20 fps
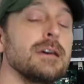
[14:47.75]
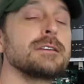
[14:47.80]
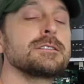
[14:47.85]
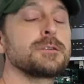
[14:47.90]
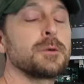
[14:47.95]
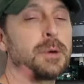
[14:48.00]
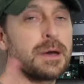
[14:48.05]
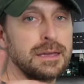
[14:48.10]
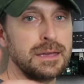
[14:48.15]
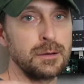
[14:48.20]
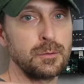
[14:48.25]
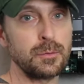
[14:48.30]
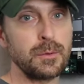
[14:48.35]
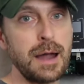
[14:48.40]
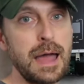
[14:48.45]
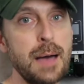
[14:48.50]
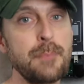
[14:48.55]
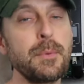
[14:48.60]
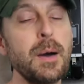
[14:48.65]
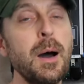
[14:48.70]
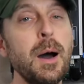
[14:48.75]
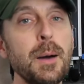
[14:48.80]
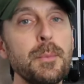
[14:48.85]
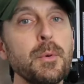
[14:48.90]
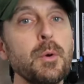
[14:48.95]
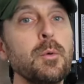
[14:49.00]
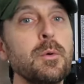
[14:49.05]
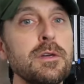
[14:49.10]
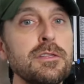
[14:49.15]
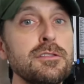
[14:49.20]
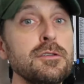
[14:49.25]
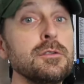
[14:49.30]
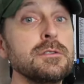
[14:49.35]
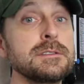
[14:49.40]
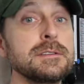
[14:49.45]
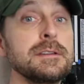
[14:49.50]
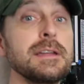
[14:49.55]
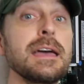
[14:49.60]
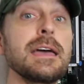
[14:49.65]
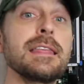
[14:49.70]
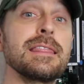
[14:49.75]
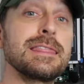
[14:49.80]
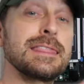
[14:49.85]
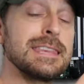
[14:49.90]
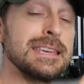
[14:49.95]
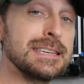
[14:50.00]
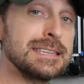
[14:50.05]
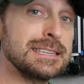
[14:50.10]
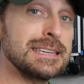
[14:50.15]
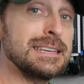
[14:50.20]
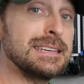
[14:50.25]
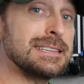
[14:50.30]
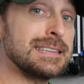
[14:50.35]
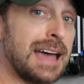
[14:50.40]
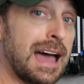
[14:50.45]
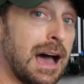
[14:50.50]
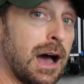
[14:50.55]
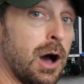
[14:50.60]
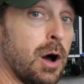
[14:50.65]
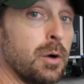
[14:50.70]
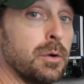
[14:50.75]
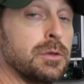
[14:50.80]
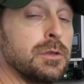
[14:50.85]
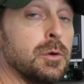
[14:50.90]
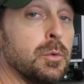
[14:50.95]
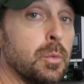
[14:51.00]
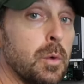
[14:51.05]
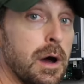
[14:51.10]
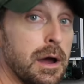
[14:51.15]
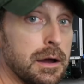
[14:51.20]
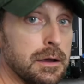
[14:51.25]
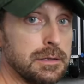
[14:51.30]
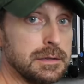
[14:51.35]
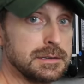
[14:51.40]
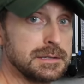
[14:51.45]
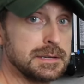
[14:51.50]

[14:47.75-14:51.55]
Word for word: so I can wrap up with you today. This is how you wire the